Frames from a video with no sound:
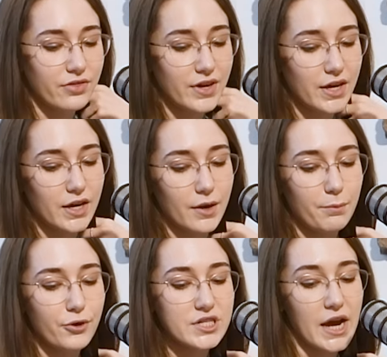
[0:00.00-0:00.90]
the
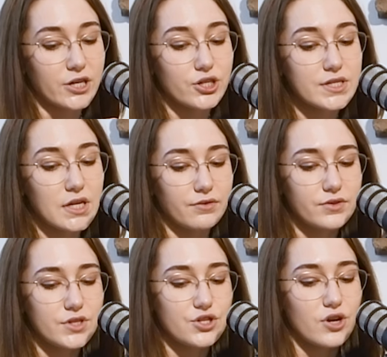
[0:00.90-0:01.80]
protector
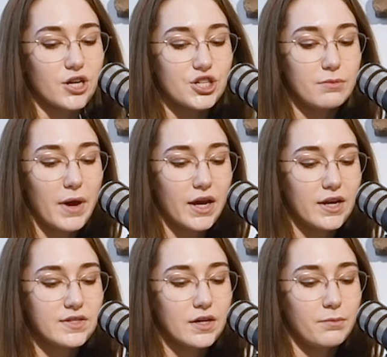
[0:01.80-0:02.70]
self-destruction
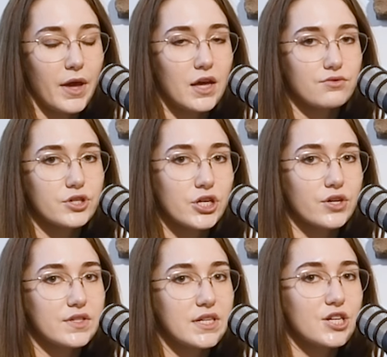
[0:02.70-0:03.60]
mechanism and
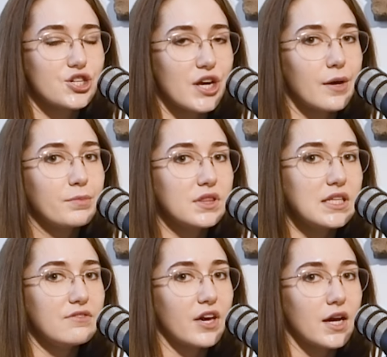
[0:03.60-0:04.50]
returns to his ship,
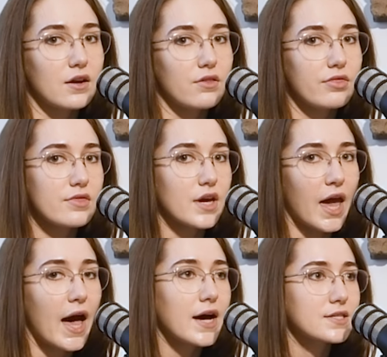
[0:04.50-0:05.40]
leaving the
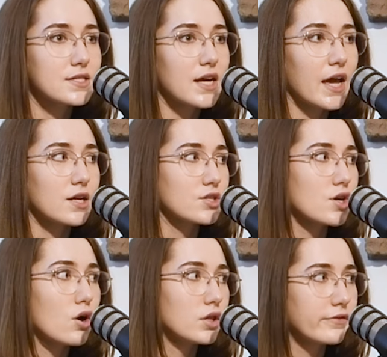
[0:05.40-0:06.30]
cast and
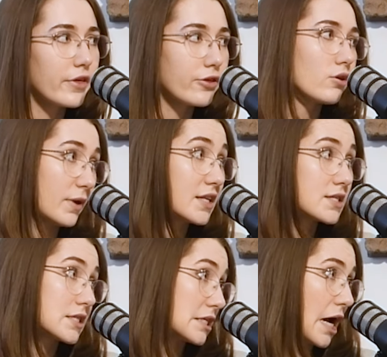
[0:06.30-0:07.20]
all of the
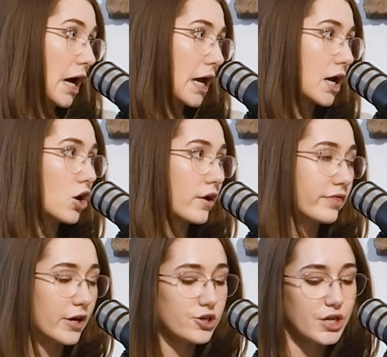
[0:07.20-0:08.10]
Thermians to die on
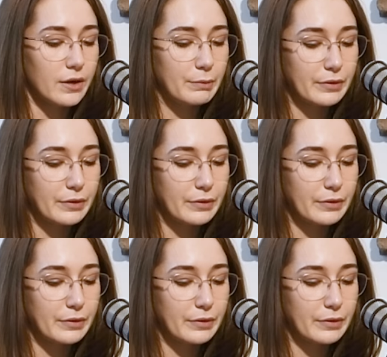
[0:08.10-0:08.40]
their ship.